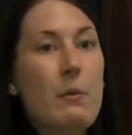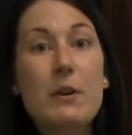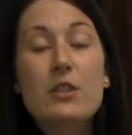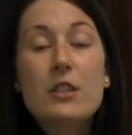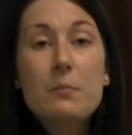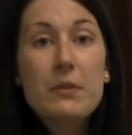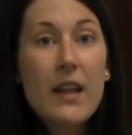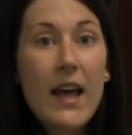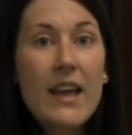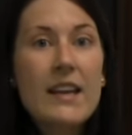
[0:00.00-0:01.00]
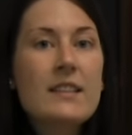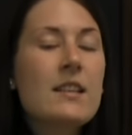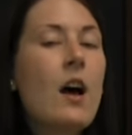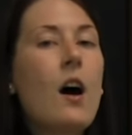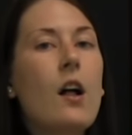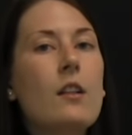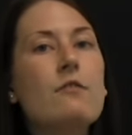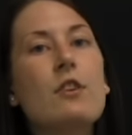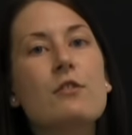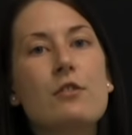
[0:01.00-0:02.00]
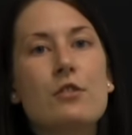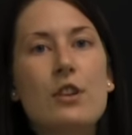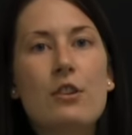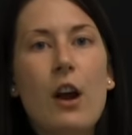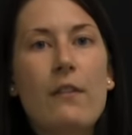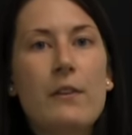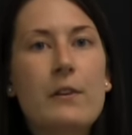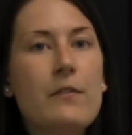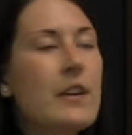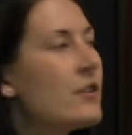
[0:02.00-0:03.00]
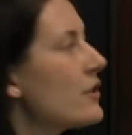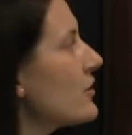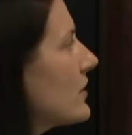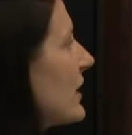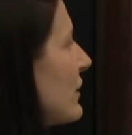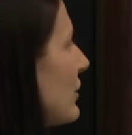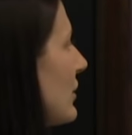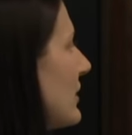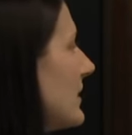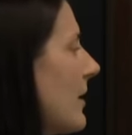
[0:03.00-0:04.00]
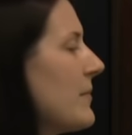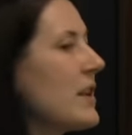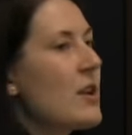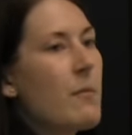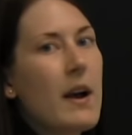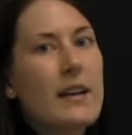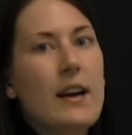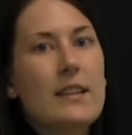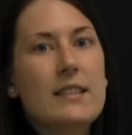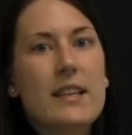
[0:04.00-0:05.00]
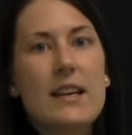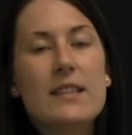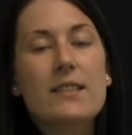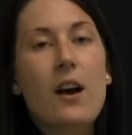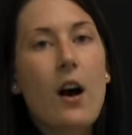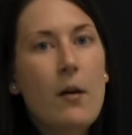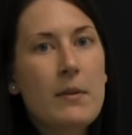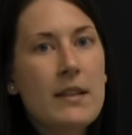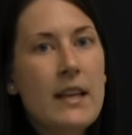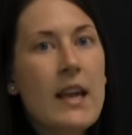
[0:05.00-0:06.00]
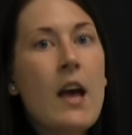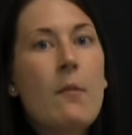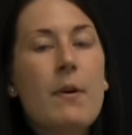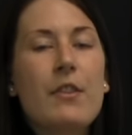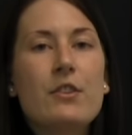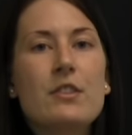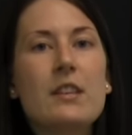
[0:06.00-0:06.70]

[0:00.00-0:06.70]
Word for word: we mentioned plains. All of those are geographical features. These are just some that you might not see as commonly, but they're